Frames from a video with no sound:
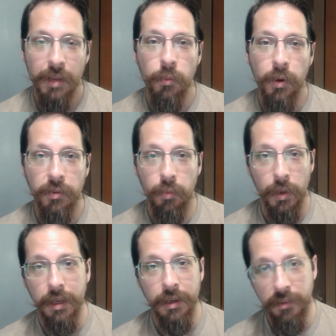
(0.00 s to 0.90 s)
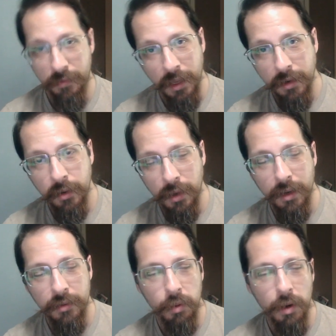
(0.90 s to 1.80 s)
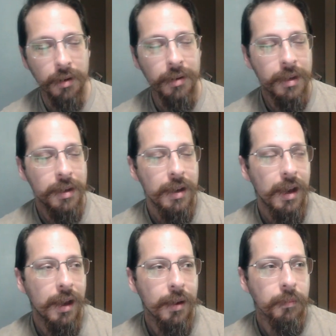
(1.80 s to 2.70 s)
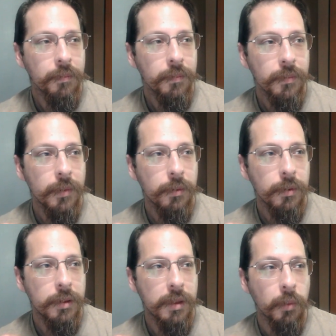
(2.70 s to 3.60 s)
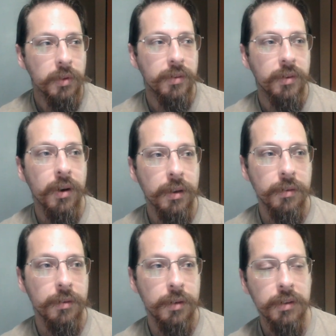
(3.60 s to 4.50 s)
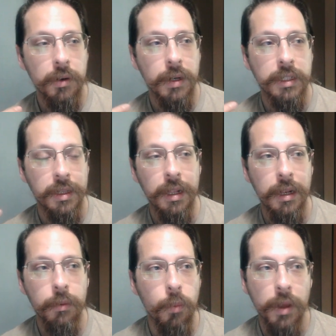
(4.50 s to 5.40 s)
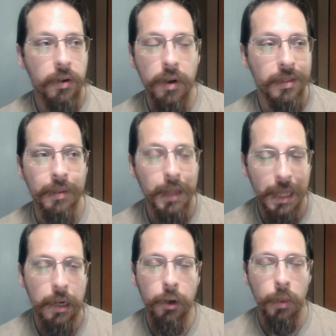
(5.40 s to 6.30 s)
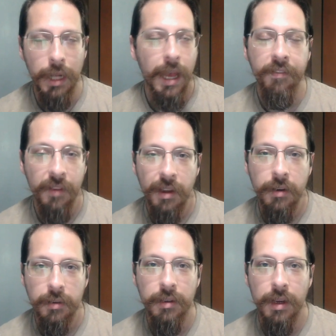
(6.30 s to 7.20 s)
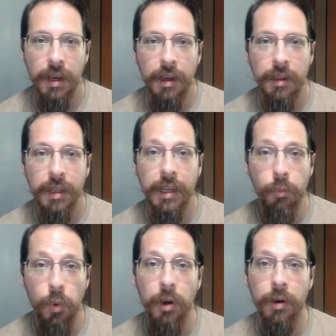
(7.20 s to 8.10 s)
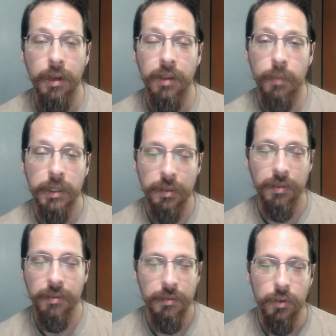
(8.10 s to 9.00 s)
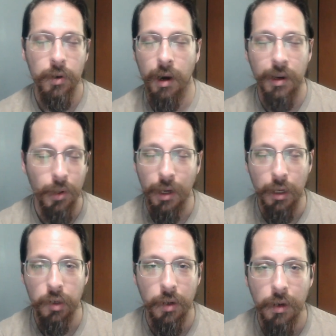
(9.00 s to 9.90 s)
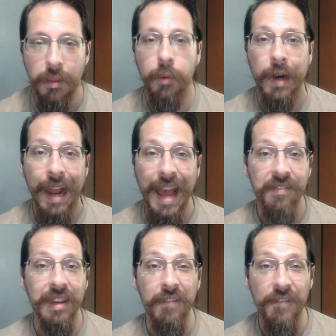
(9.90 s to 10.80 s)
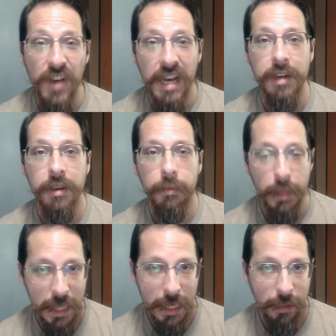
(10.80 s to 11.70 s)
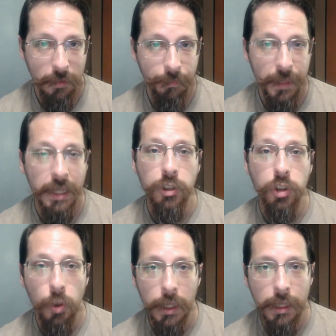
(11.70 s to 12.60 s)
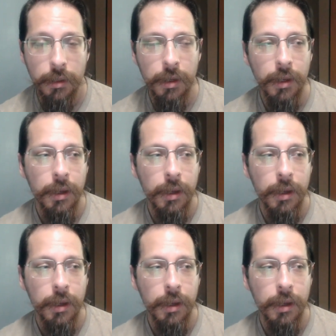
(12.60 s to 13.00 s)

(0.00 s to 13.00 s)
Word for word: and whilst winning is fun, don't get us wrong, um, there was serious consideration that whether or not the player would have fun. Uh, they were, as much as Drukhari were not good, they were having fun playing them. They enjoyed it.